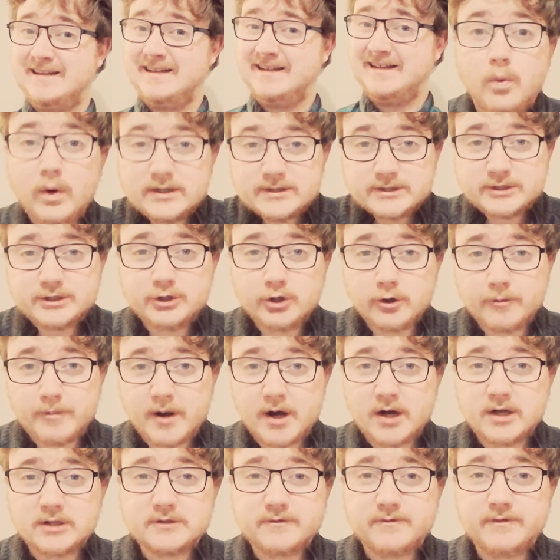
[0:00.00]
Once you're
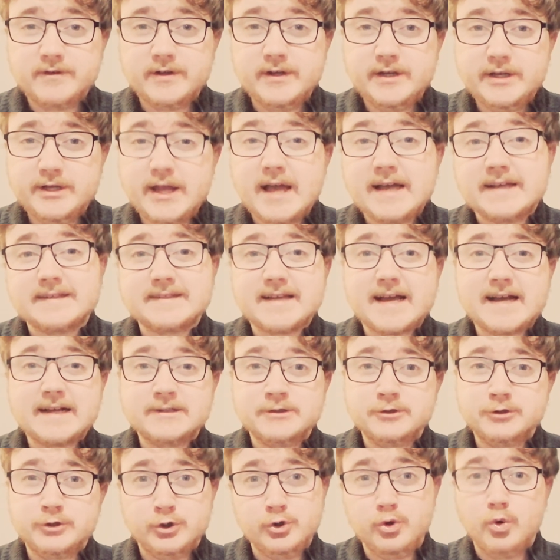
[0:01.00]
past the yes
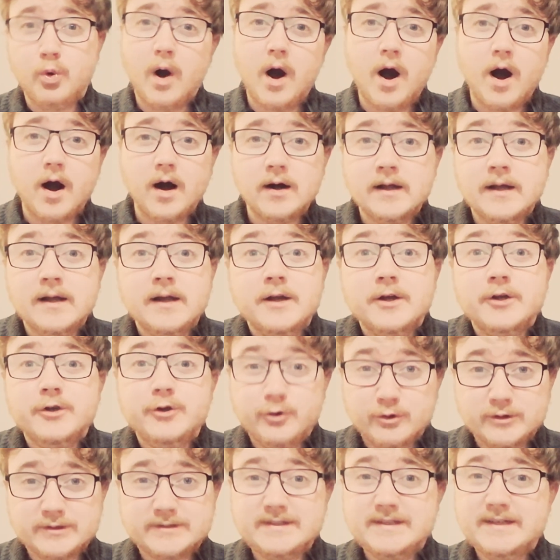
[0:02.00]
and hoo-ha,
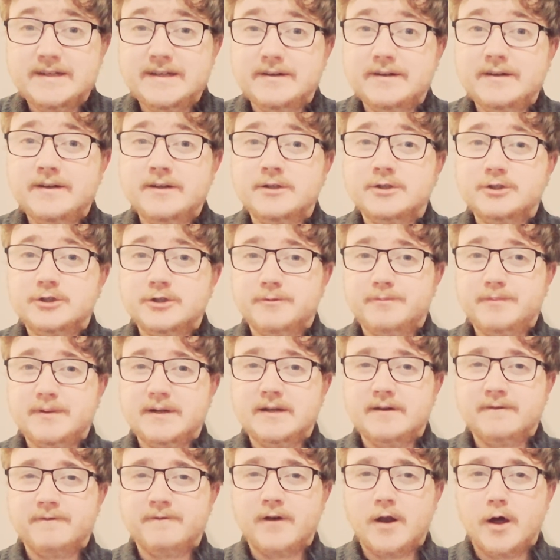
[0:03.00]
your scene should
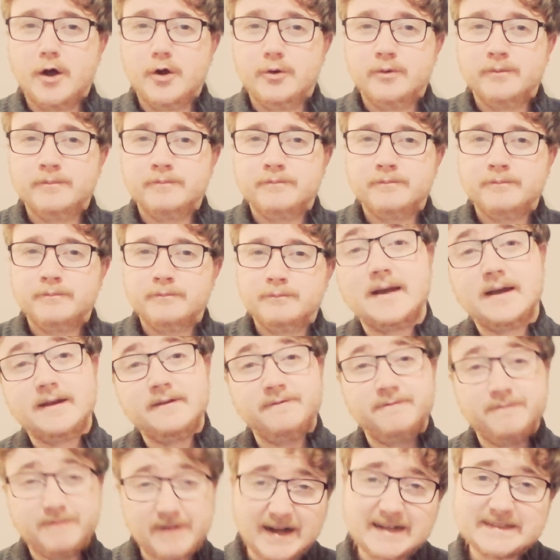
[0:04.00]
be in flow.
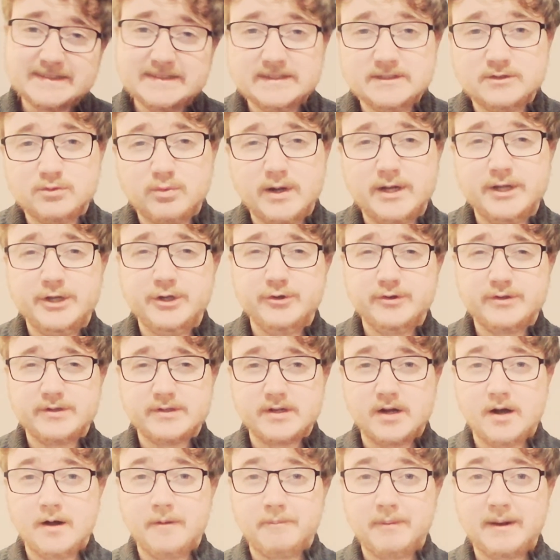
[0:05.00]
And that is where you
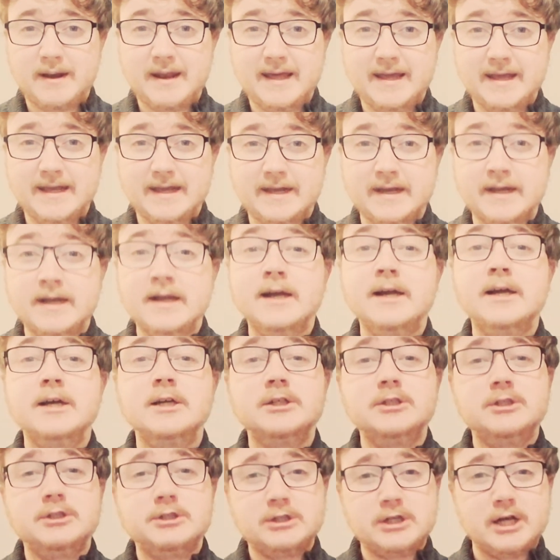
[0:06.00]
start playing
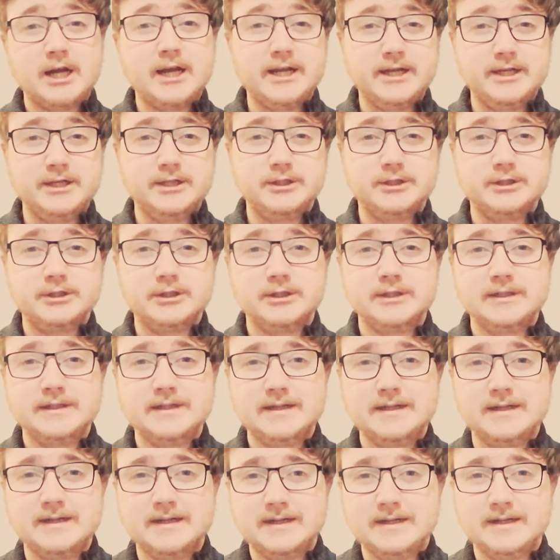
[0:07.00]
change.
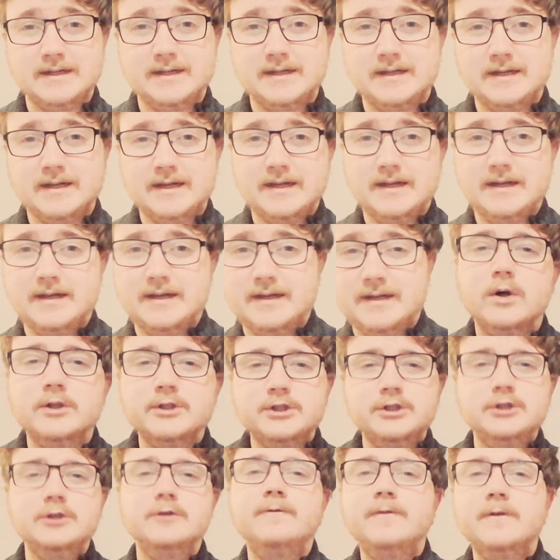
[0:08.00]

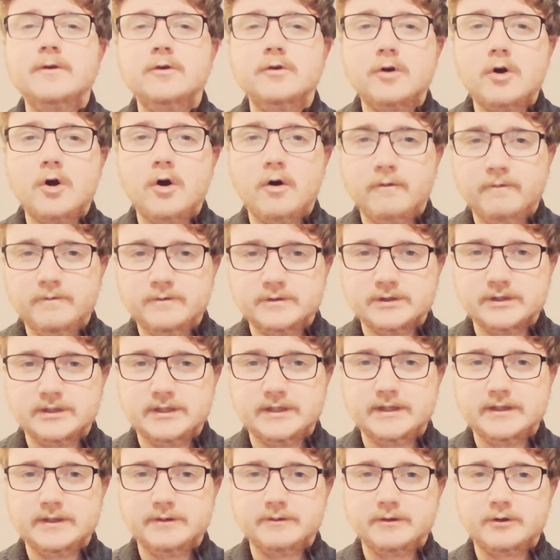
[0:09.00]
Once you feel
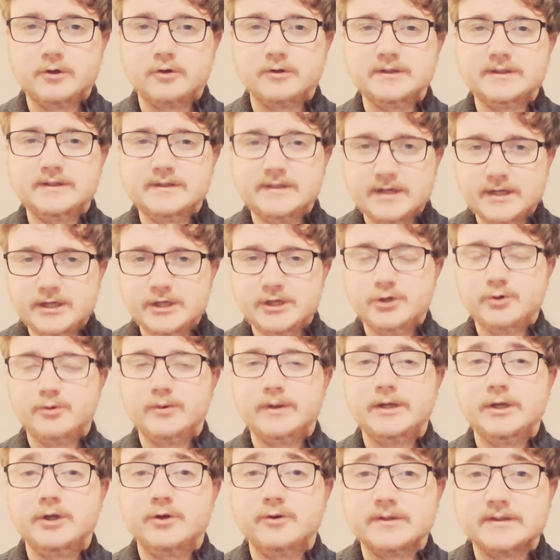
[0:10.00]
confident in
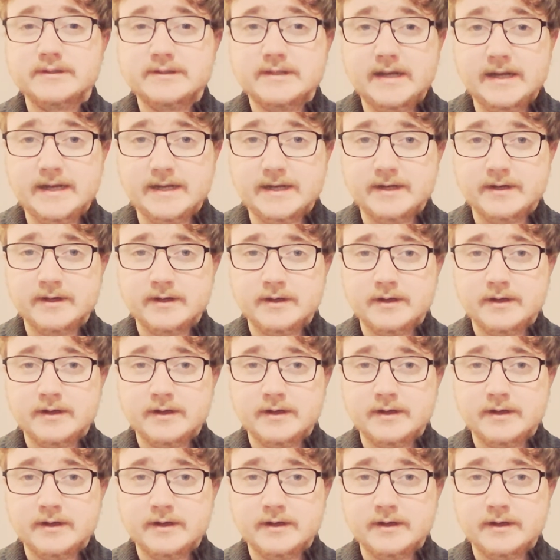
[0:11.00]
continuing your scene,